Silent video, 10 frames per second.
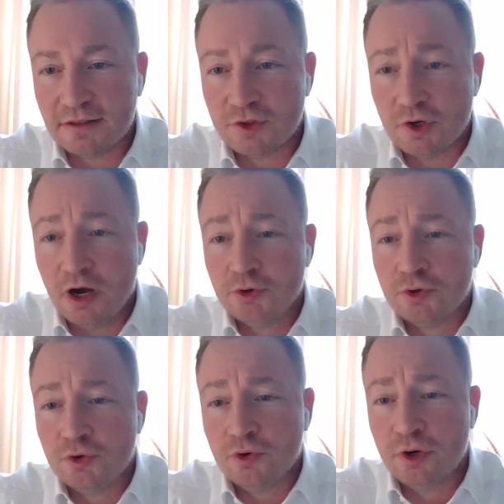So how
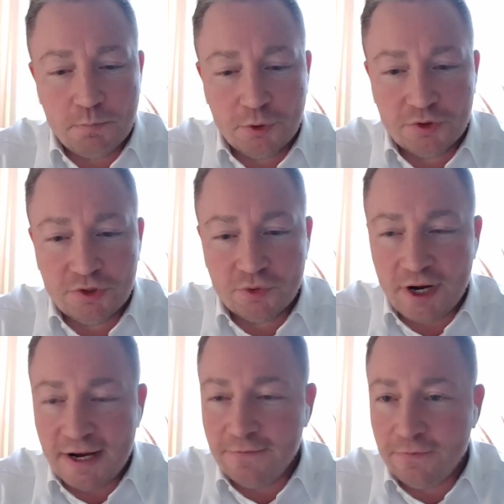to put the
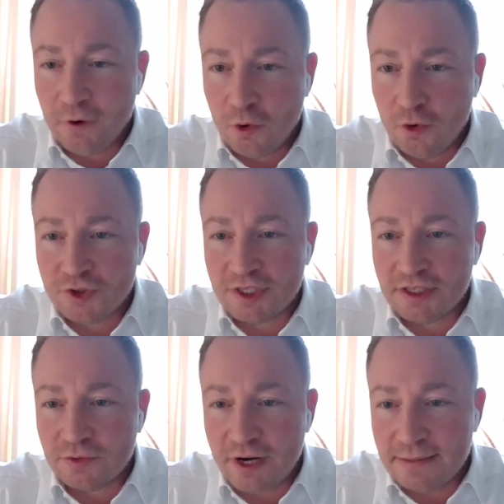right focus and
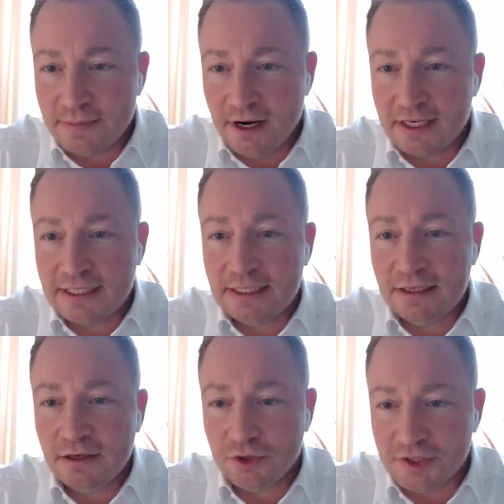the right
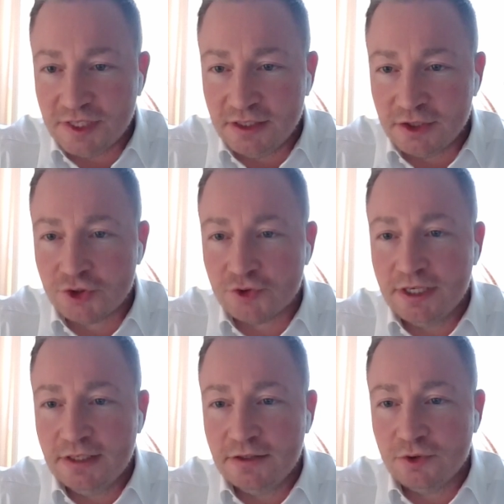marketing on this
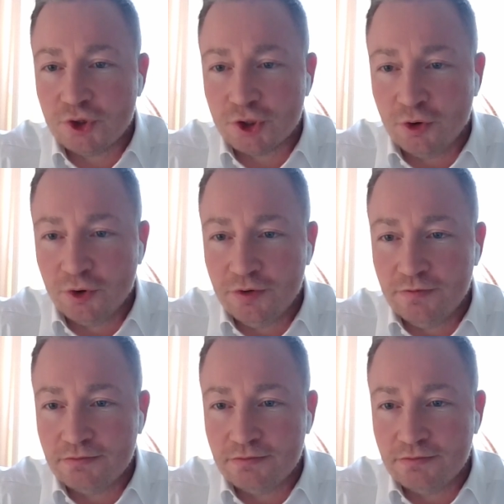industry to show